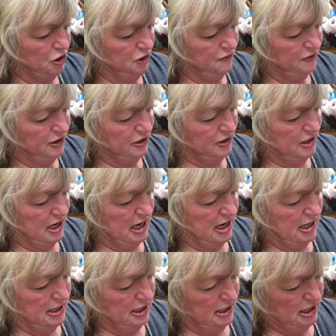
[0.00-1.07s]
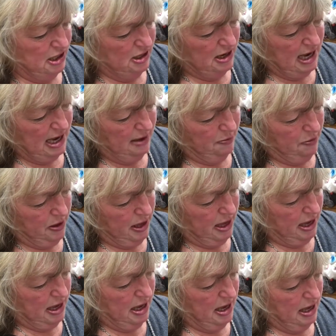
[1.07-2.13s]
done that and you're happy